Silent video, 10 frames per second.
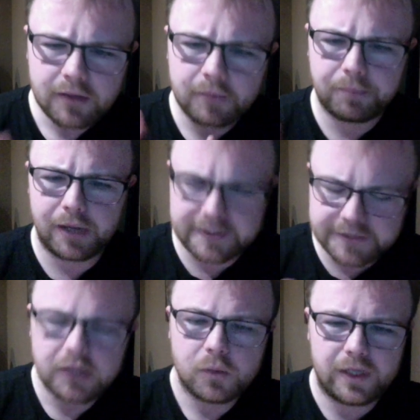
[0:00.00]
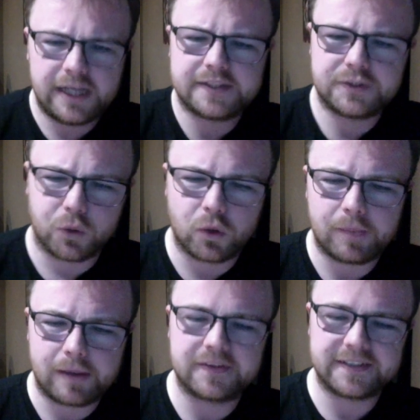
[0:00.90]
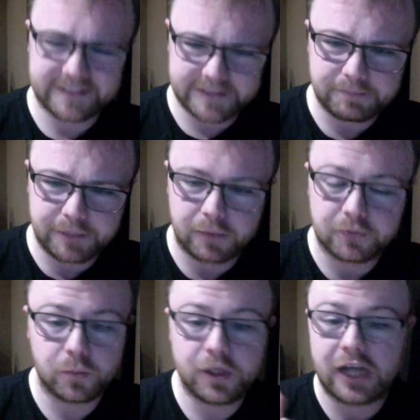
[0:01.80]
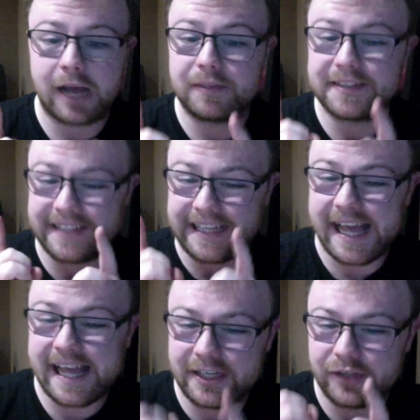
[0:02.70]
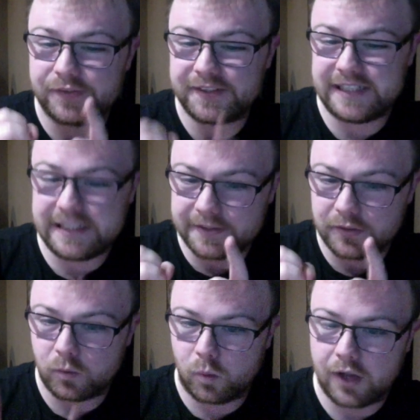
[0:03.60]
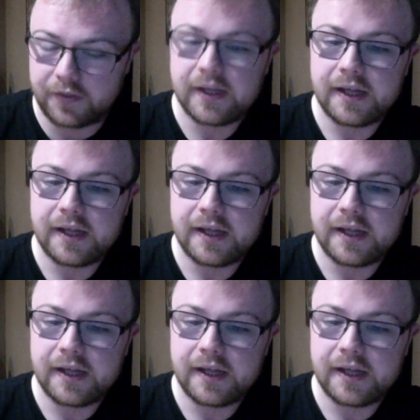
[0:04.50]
But we're here to talk about the symbiote, which happens at the end of season 1.